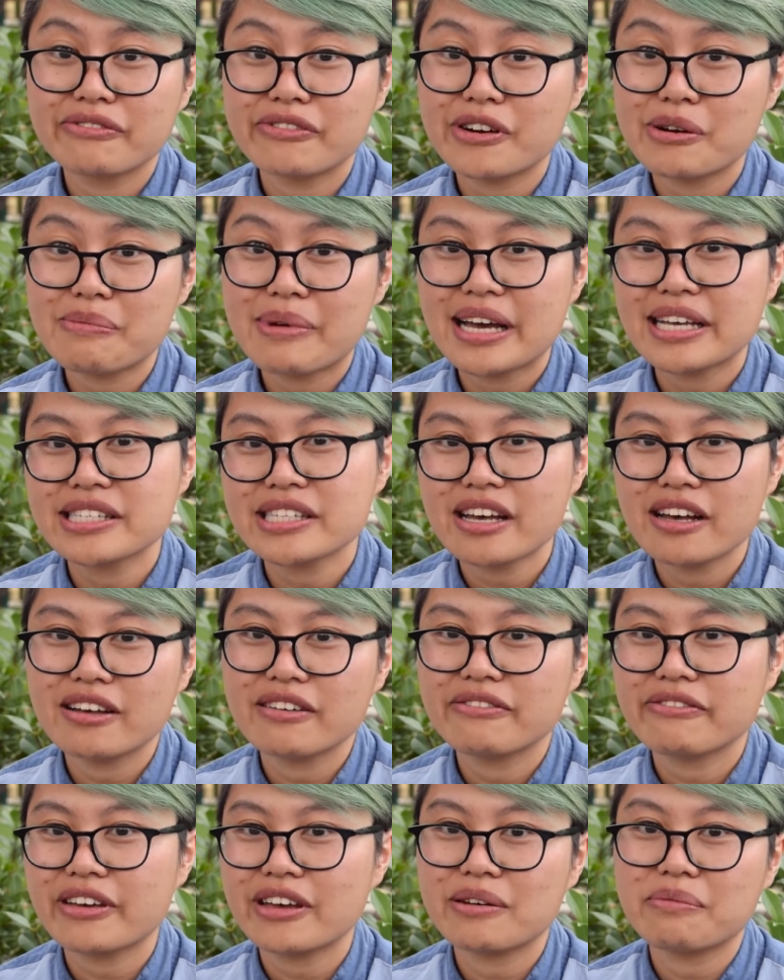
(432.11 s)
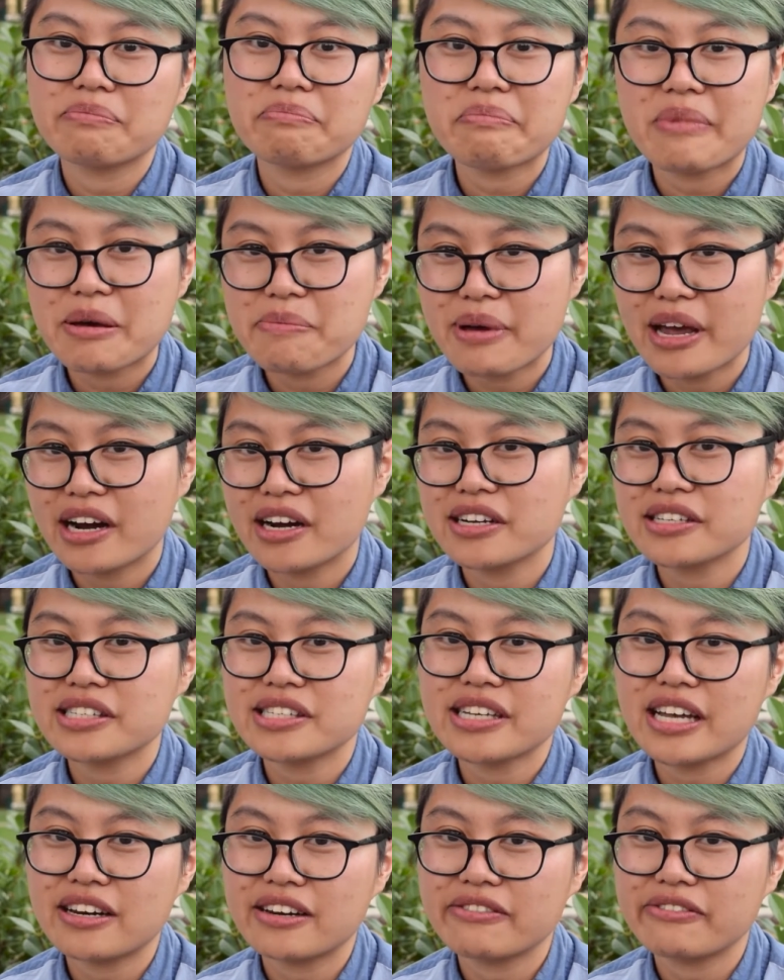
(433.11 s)
for myself in my
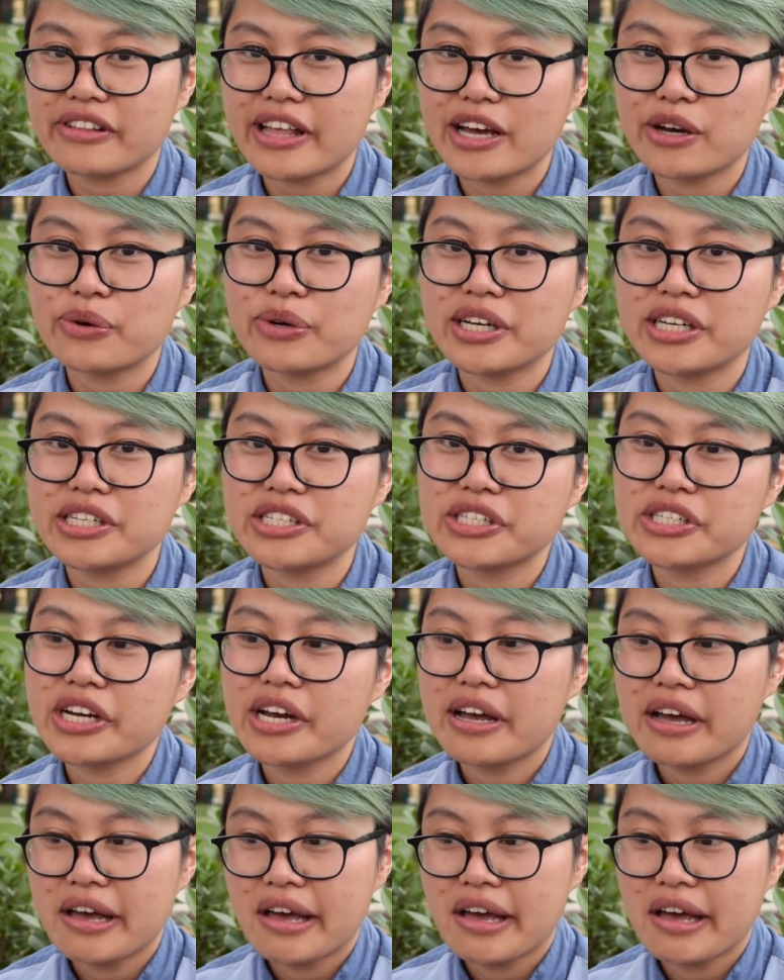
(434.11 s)
parents' native language.